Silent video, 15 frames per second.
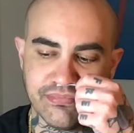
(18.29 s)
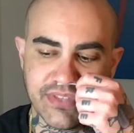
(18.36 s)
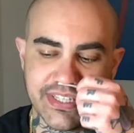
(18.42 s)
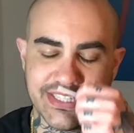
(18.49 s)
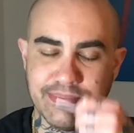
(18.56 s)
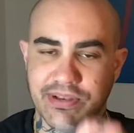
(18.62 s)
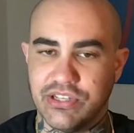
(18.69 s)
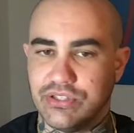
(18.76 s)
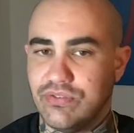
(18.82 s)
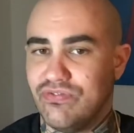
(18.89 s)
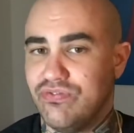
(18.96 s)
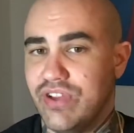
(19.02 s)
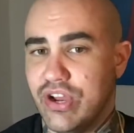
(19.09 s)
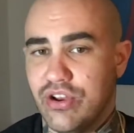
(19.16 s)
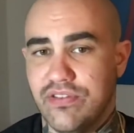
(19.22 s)
Smells
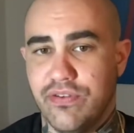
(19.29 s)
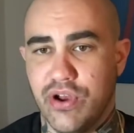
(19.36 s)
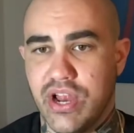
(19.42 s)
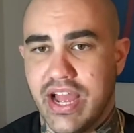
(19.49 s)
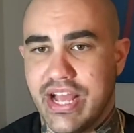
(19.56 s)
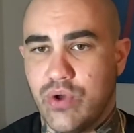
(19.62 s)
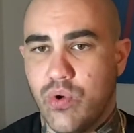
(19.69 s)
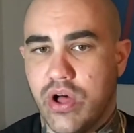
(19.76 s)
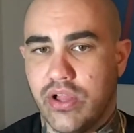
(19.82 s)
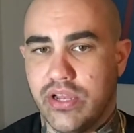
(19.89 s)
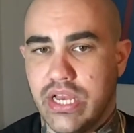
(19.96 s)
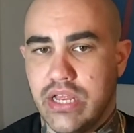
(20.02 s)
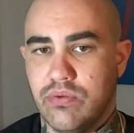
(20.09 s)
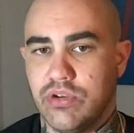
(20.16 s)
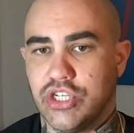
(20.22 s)
very, very high
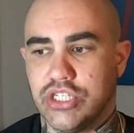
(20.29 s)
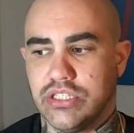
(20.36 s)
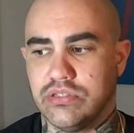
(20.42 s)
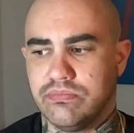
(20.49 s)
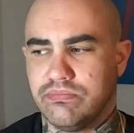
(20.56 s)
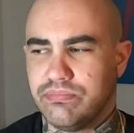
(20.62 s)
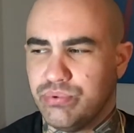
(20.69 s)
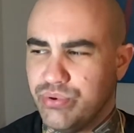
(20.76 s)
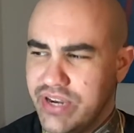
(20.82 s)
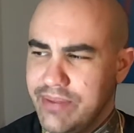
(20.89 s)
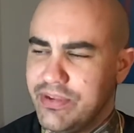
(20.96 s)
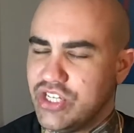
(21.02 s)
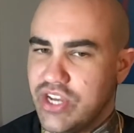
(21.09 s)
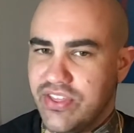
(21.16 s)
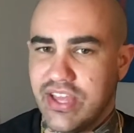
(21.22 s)
quality, which is pretty
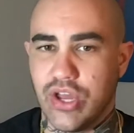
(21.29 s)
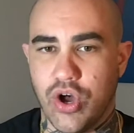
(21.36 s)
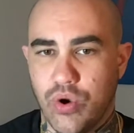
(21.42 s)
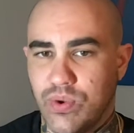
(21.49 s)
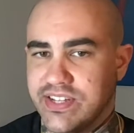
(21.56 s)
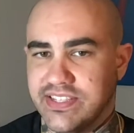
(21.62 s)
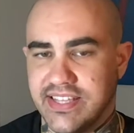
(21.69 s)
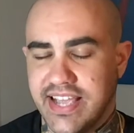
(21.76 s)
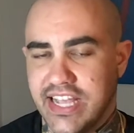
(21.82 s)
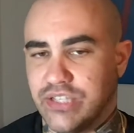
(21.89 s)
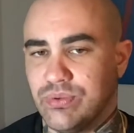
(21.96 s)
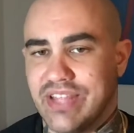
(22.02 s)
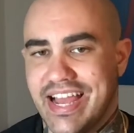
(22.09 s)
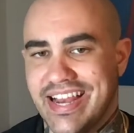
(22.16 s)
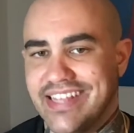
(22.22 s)
much, I think, always the case
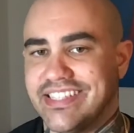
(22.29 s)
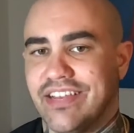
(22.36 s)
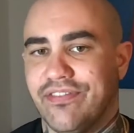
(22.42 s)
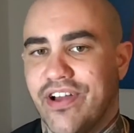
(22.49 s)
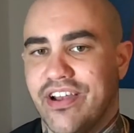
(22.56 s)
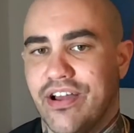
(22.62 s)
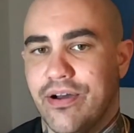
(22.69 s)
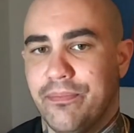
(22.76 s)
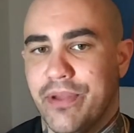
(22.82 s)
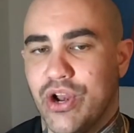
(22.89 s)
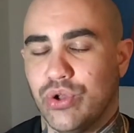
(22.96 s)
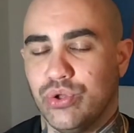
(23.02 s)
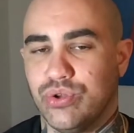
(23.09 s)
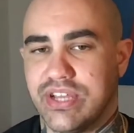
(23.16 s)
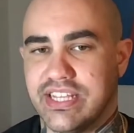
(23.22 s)
with any Stephane
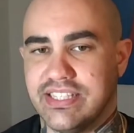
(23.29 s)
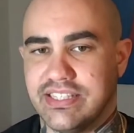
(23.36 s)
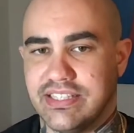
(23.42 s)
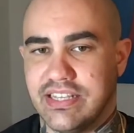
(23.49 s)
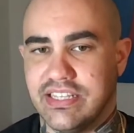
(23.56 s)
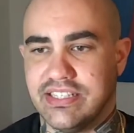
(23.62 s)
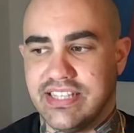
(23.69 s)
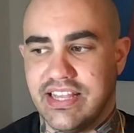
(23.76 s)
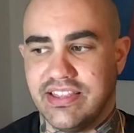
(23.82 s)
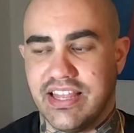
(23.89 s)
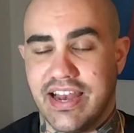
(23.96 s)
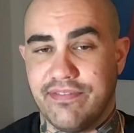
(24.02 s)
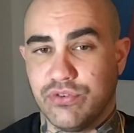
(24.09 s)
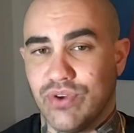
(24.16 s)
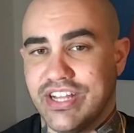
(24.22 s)
Humbert Lucas scent that
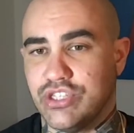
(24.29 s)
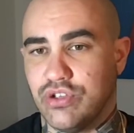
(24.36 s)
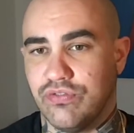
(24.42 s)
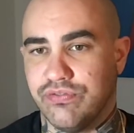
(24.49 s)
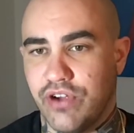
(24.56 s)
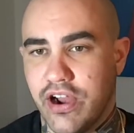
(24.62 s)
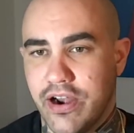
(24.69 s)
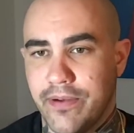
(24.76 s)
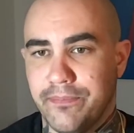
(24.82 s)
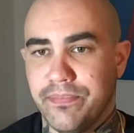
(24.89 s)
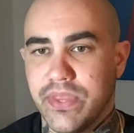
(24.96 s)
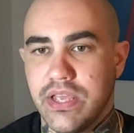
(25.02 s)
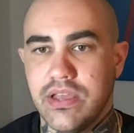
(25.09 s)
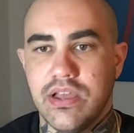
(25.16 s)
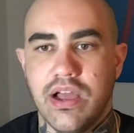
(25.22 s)
I've tried so far.
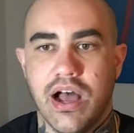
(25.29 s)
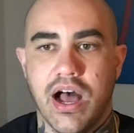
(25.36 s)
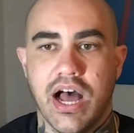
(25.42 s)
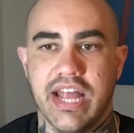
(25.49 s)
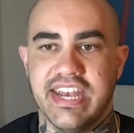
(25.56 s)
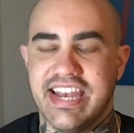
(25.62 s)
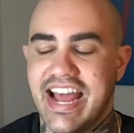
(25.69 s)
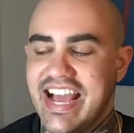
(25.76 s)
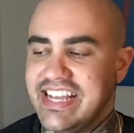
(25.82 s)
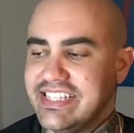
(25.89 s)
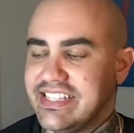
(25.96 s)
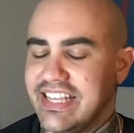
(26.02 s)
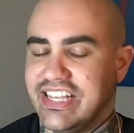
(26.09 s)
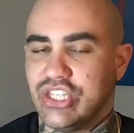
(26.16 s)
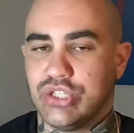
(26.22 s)

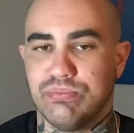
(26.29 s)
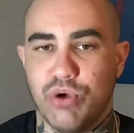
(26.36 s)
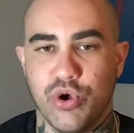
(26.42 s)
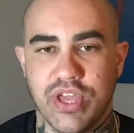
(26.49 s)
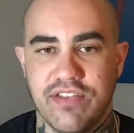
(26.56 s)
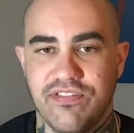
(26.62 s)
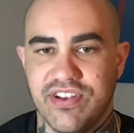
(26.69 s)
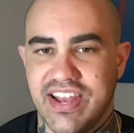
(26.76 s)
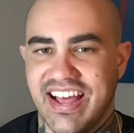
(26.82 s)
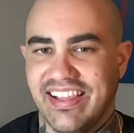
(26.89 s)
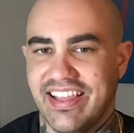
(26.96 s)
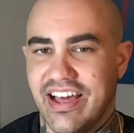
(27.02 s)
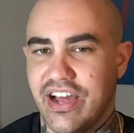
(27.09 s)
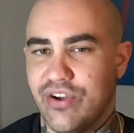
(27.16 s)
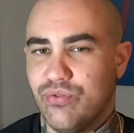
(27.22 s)
Nice, like smoky
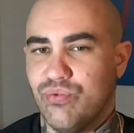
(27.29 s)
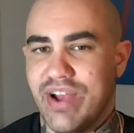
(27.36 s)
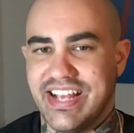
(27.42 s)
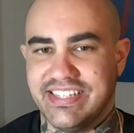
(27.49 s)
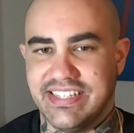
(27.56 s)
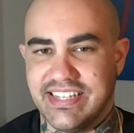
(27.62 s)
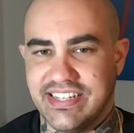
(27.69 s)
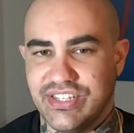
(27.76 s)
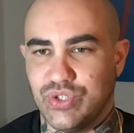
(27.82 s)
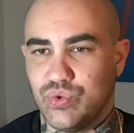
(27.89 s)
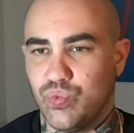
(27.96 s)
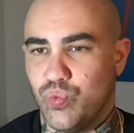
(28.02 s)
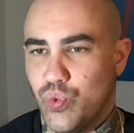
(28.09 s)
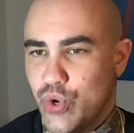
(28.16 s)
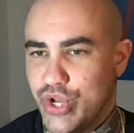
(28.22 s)
vanilla, resins,
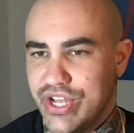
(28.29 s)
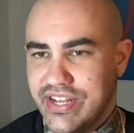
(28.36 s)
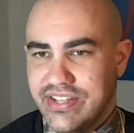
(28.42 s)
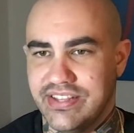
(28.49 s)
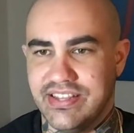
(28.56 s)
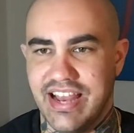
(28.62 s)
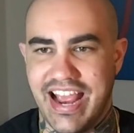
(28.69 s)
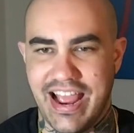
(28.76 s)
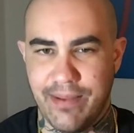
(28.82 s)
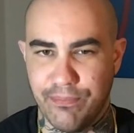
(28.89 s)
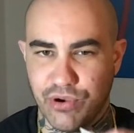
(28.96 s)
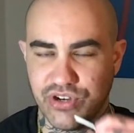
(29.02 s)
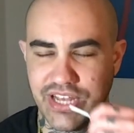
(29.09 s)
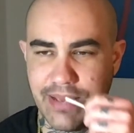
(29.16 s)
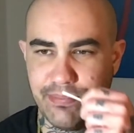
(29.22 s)
wood,
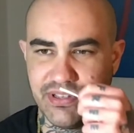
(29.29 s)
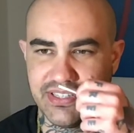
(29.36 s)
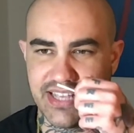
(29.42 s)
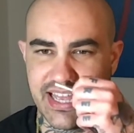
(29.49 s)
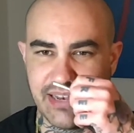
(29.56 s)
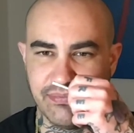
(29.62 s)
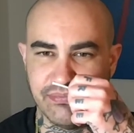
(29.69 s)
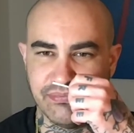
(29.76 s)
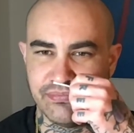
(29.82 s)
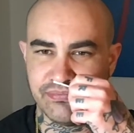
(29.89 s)
amber type of scent.